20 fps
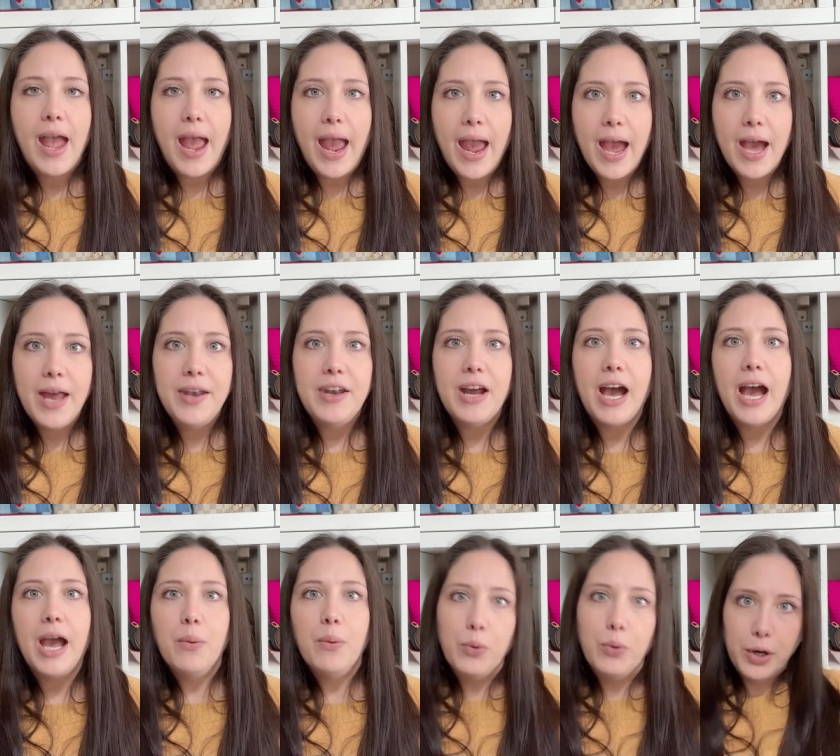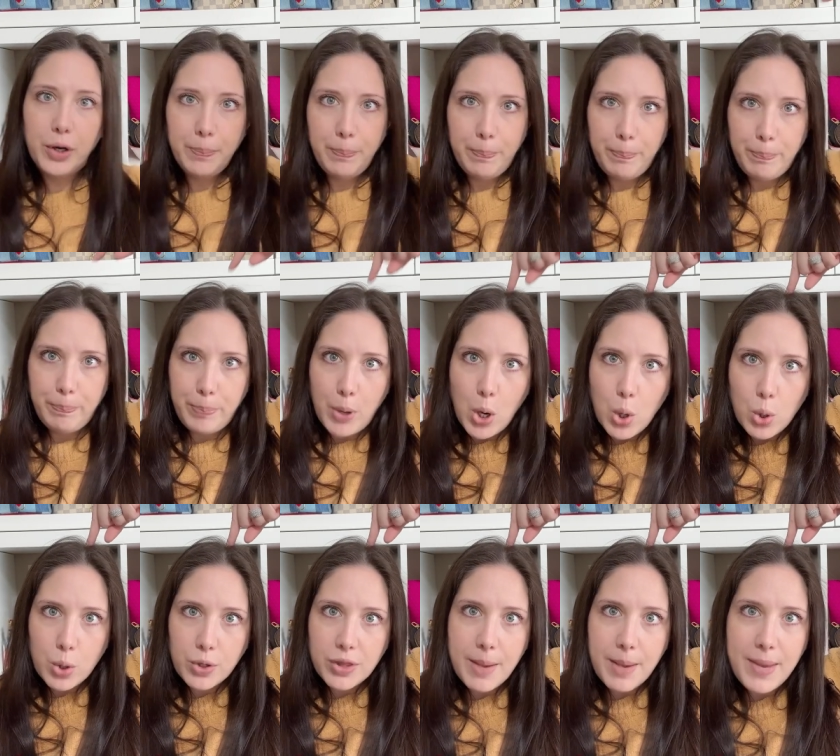and I would
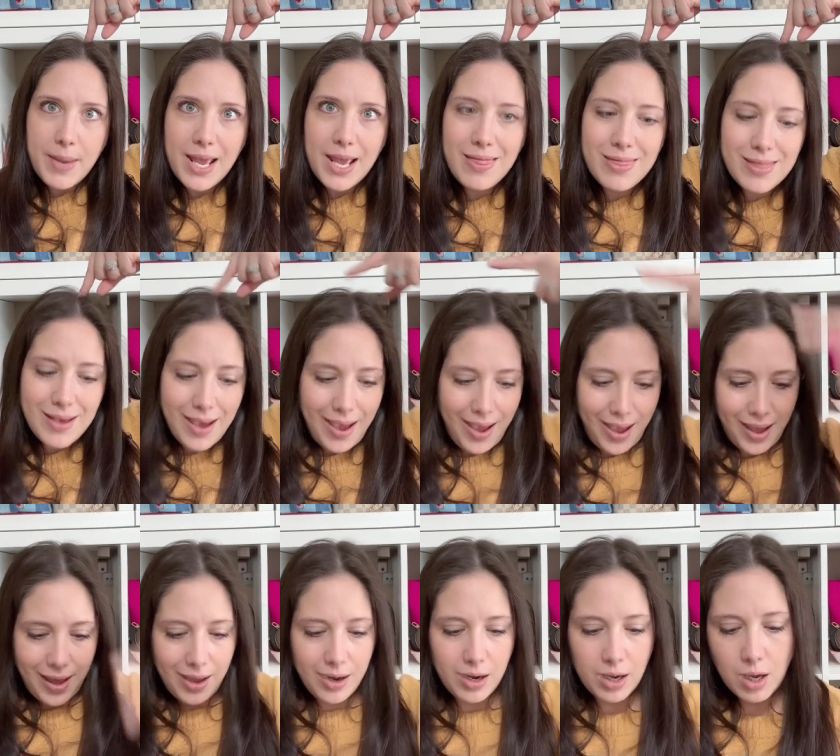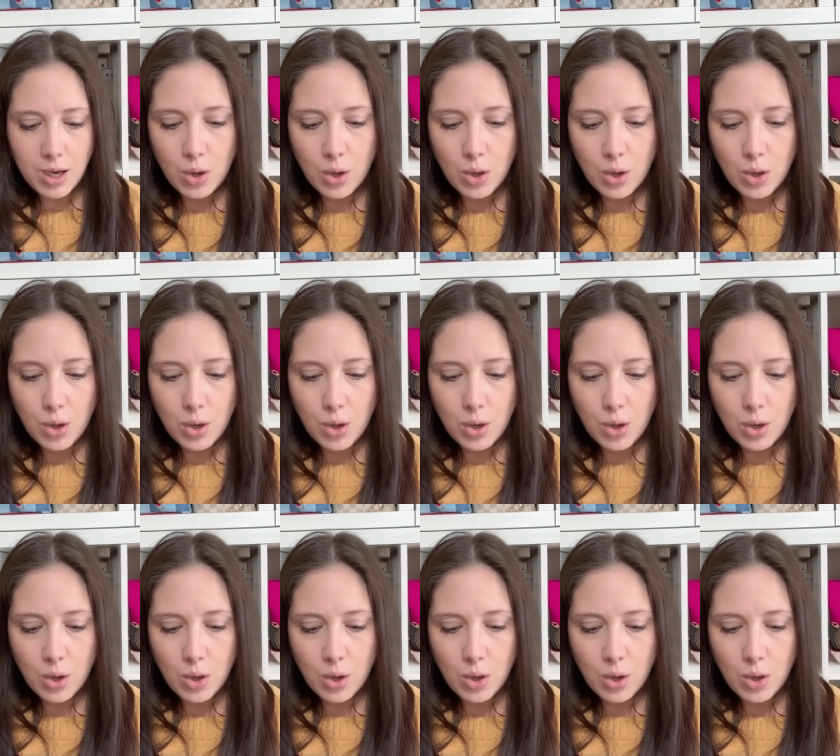poke them in the head